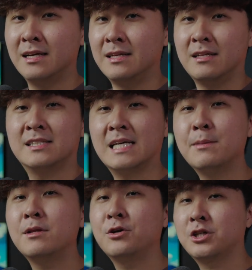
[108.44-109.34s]
Now the
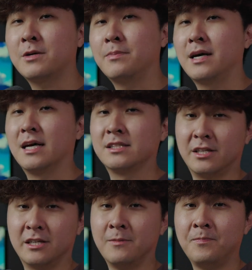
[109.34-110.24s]
same logic applies
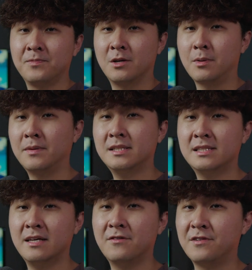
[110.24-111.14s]
here. You'll probably
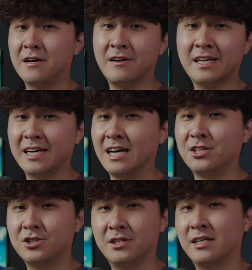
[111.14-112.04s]
see a very
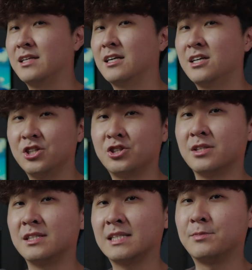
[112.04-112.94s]
catchy and
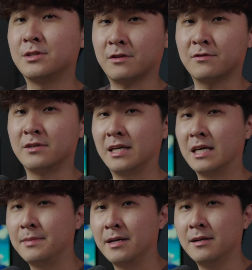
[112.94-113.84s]
urgent subject for the
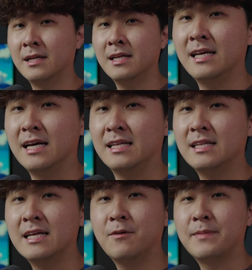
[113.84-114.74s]
email, and
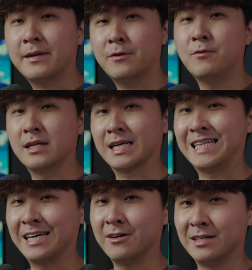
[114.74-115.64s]
then that'll make you wanna
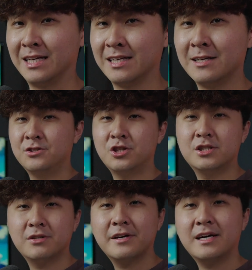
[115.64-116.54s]
click on it.
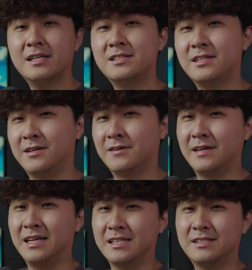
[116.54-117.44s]
Just so you guys know,
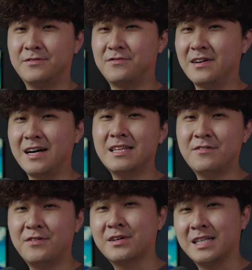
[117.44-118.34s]
it's fine
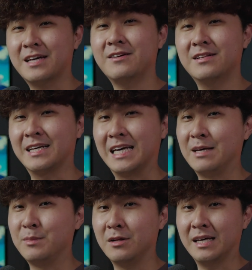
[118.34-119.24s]
if you click on the
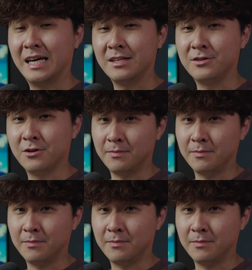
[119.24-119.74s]
email in your